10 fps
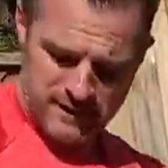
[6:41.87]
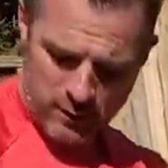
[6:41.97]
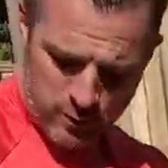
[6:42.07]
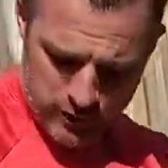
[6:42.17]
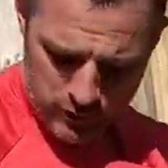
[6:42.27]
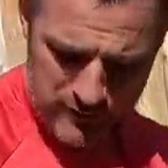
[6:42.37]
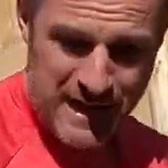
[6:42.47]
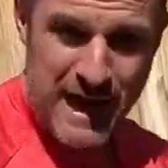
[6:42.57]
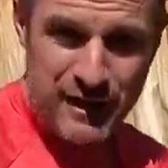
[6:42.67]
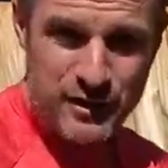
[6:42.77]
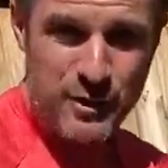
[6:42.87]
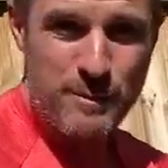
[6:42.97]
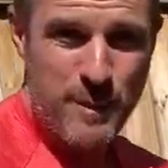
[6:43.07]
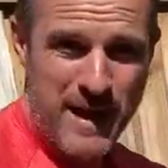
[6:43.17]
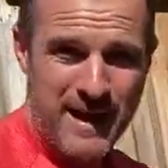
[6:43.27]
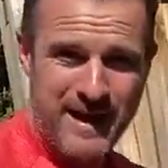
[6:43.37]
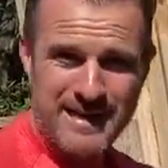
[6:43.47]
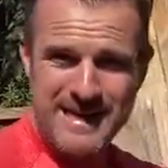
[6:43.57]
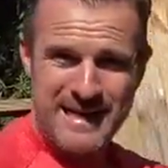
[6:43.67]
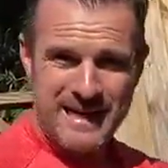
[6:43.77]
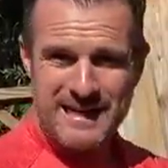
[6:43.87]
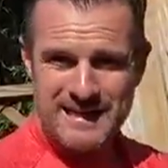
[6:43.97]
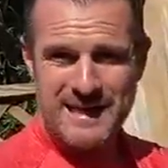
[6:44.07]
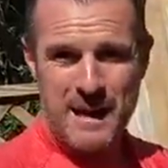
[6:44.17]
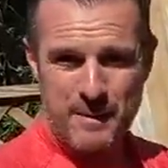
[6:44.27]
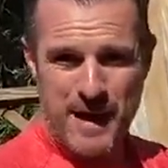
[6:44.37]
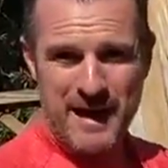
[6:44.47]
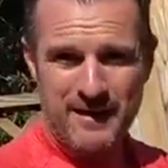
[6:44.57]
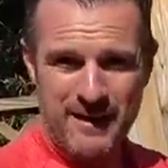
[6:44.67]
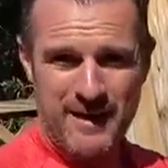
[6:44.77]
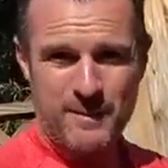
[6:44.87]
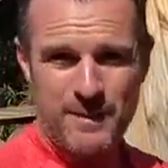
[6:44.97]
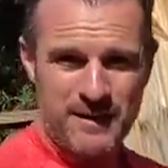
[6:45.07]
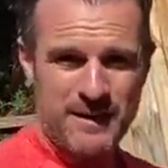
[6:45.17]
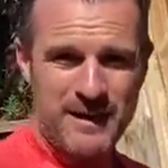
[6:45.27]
tilt, which will target you better into that back of the hip.